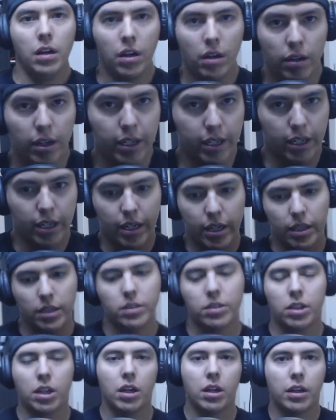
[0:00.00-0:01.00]
Alright
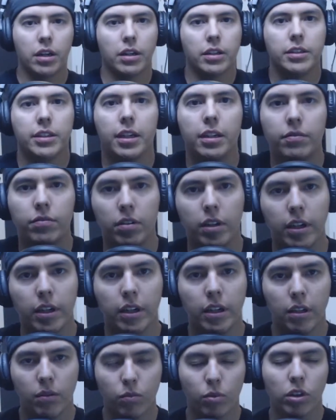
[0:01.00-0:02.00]
guys, going to dive right
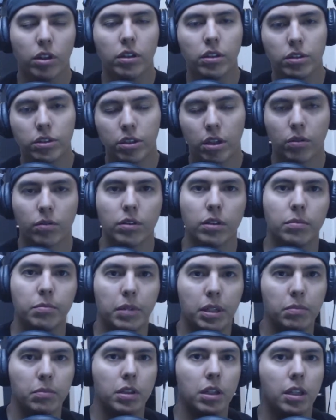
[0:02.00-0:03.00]
in. We're going to start with
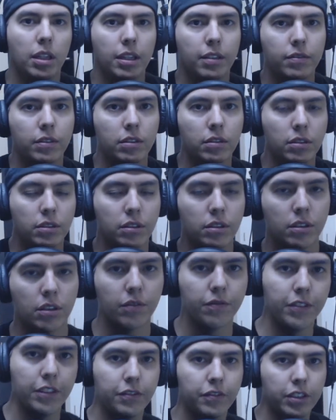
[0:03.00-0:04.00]
Amendment 11. This is our
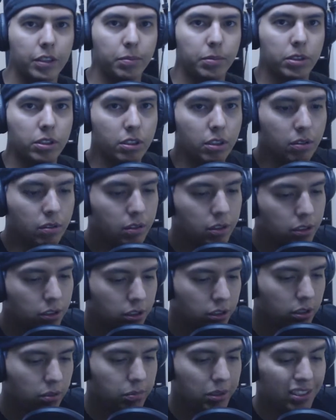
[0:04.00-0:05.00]
fifth episode. There's
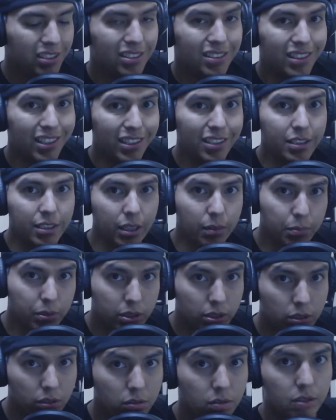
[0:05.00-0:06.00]
going to be 6
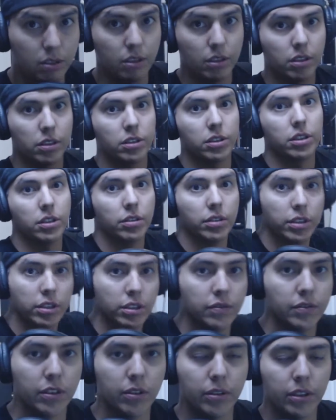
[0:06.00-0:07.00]
episodes to this series
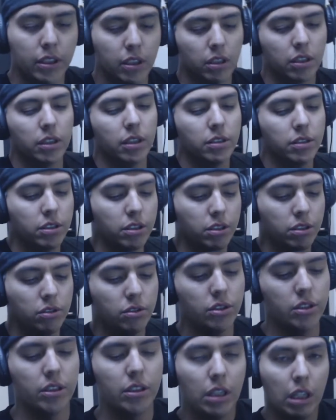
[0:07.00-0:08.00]
of Knowing Our
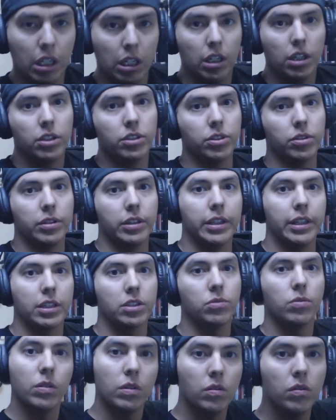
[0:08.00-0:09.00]
Constitution, so the
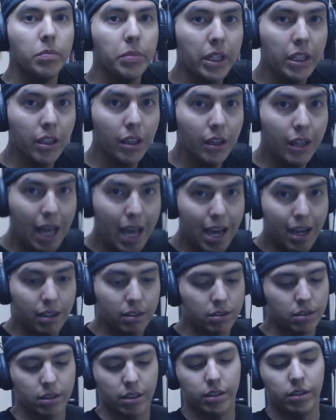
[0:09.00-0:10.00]
next one will be the
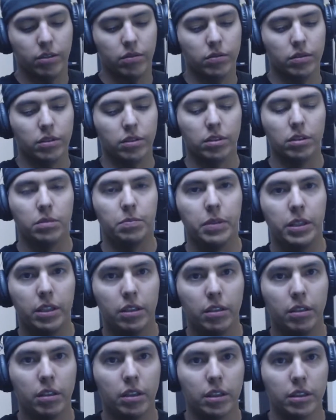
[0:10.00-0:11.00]
last. I know this has been
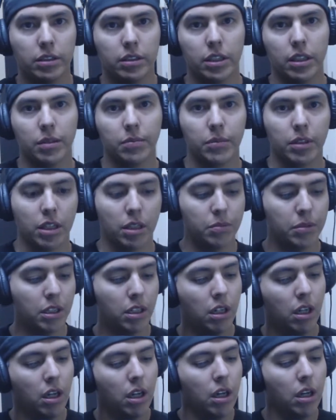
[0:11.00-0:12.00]
a long time coming.
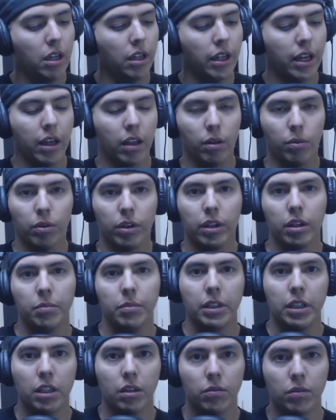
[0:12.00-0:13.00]
Now that we're going to be
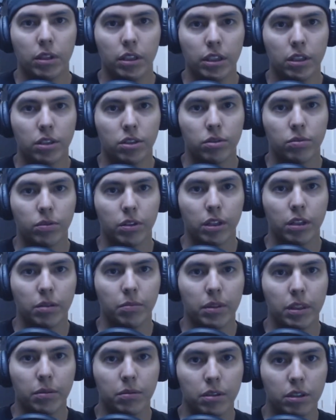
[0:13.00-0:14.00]
done with this, we're going to
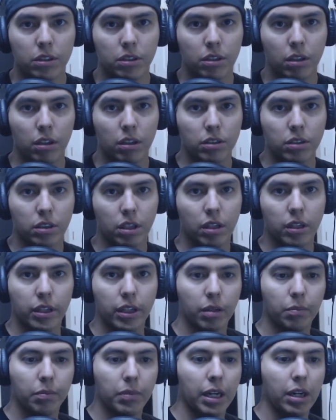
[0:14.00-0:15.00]
be able to start
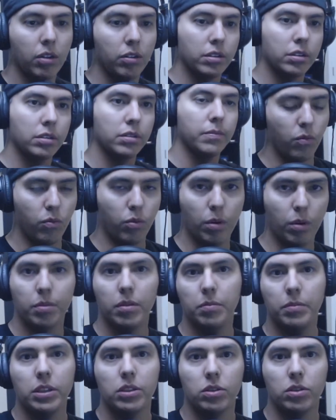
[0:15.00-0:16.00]
talking about rubber
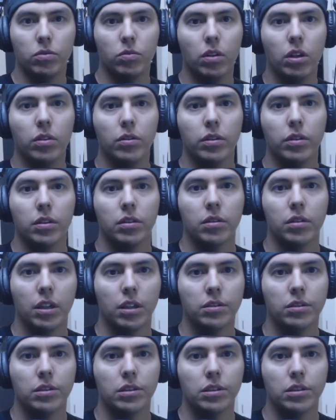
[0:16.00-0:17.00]
meets the road
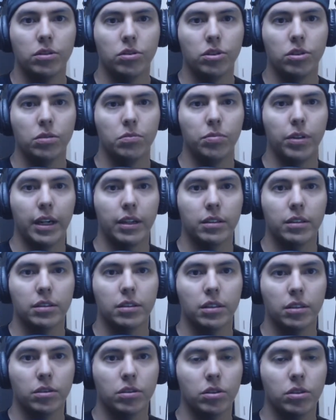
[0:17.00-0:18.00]
Constitution
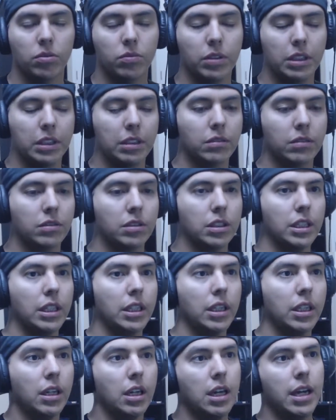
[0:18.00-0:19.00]
practicing, so we can
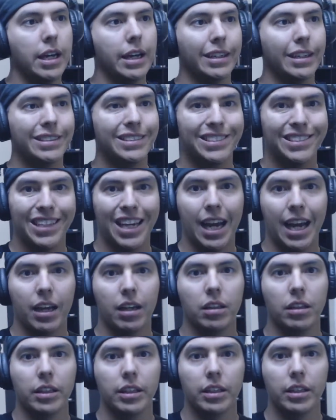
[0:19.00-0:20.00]
see
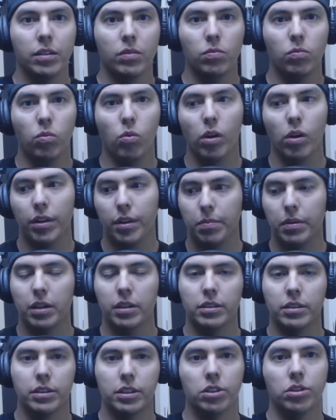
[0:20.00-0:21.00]
exactly what the
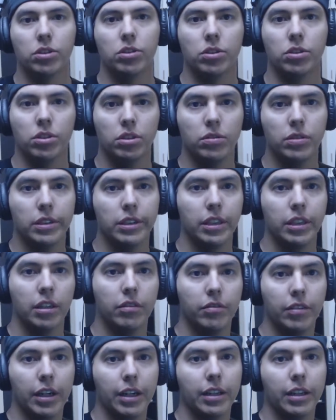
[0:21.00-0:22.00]
politicians are doing that
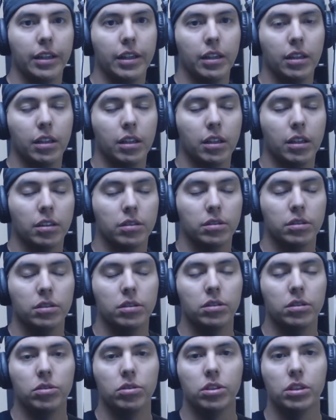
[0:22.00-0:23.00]
are violating the
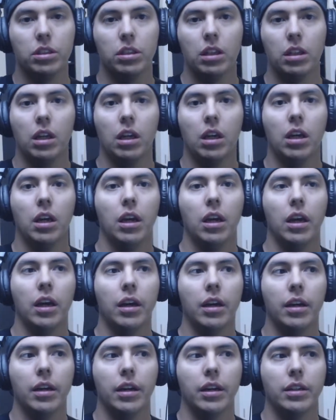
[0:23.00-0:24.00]
Constitution.
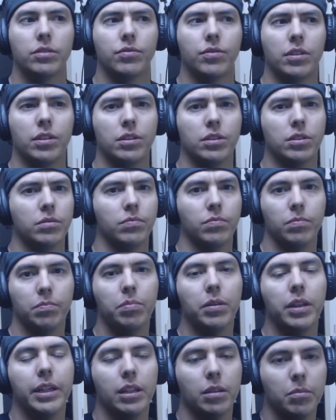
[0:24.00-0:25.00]
As far as a
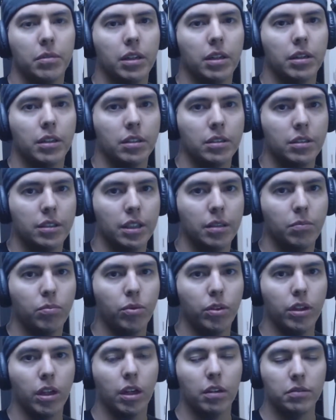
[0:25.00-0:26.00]
plain American
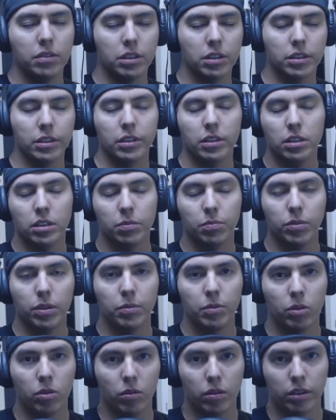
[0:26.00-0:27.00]
standpoint, obviously the
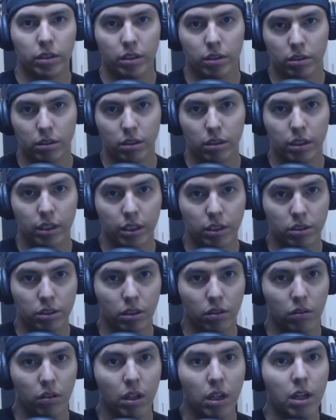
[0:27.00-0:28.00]
Supreme Court doesn't think
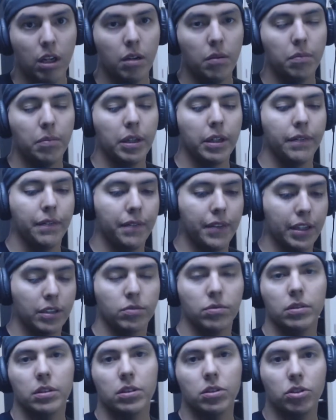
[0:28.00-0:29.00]
so, but
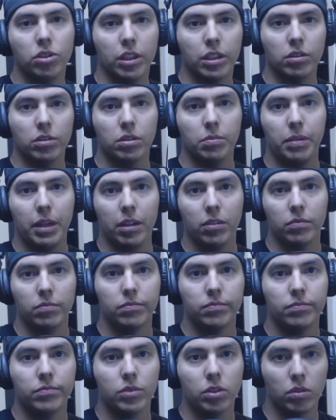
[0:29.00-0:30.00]
that's what this channel's about.
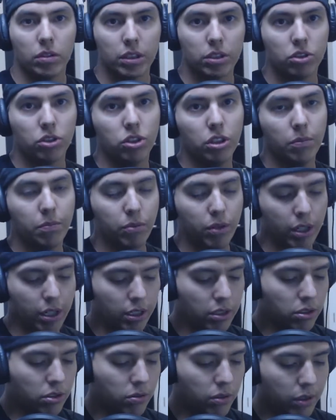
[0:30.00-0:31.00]
So let's jump right
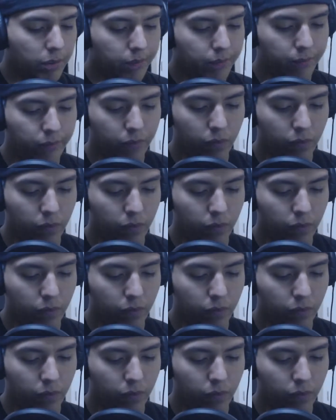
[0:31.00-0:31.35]
into it.